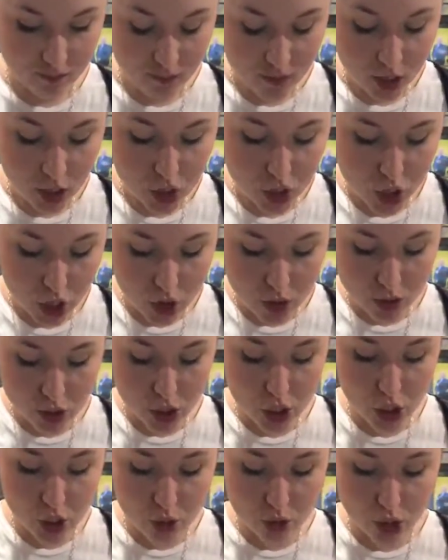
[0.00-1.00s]
So
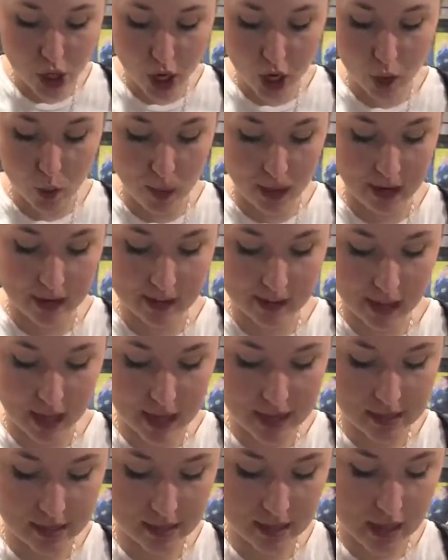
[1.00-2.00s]
to use our quick
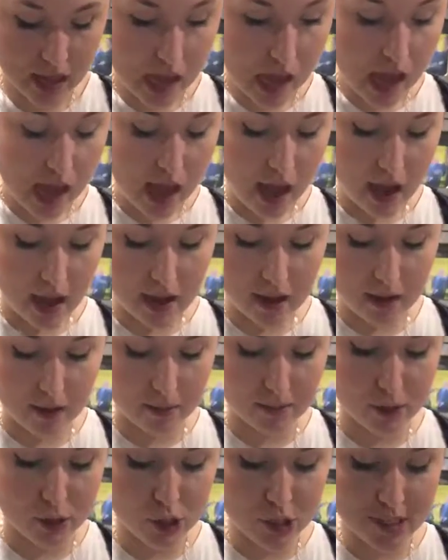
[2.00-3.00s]
slice,
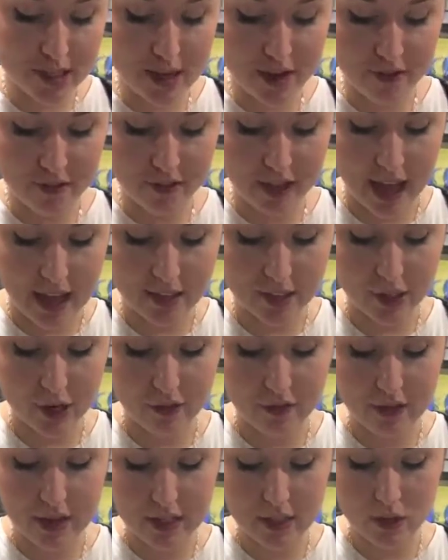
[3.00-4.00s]
um, you just need a flat
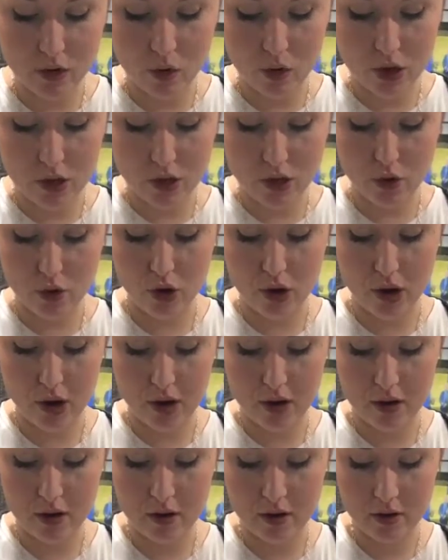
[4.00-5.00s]
surface on
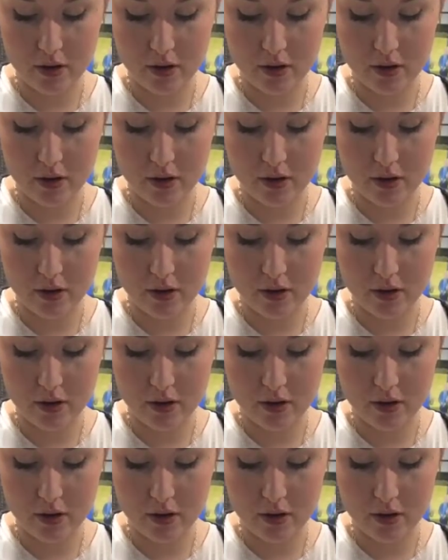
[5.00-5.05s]
your